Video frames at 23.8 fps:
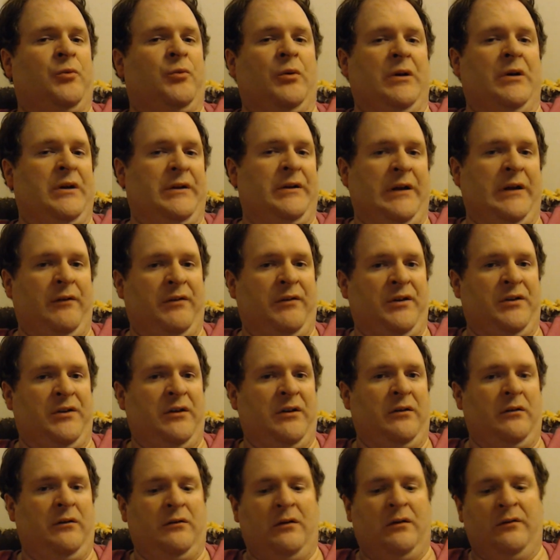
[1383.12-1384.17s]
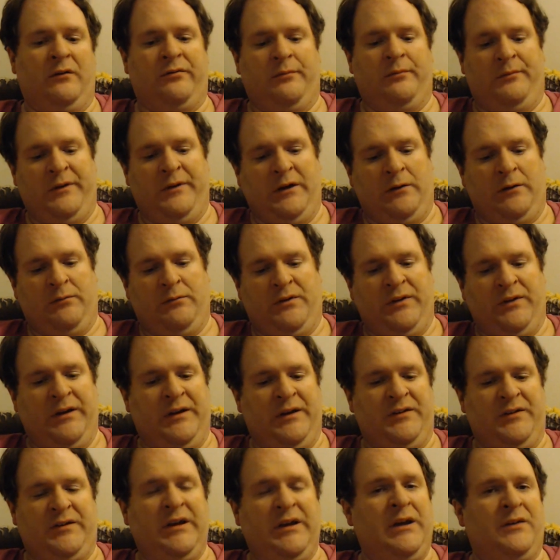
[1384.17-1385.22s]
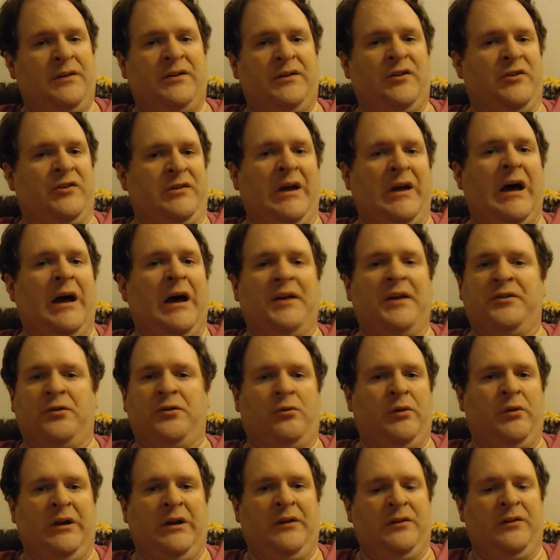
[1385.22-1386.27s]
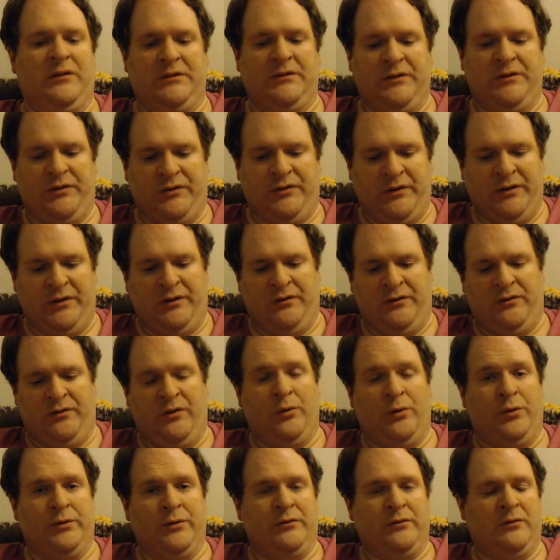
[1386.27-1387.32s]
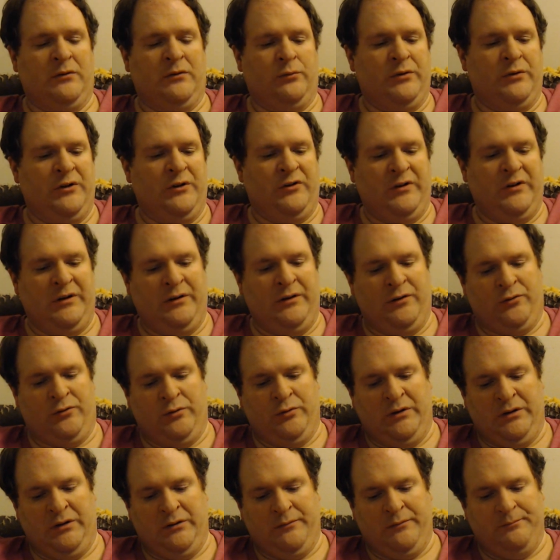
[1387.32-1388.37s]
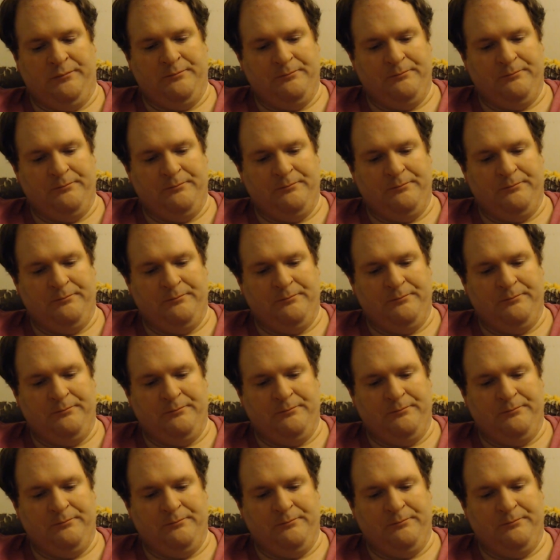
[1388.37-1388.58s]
1, and I've continued on from there, but the intent is not to read this in the order in which it is written.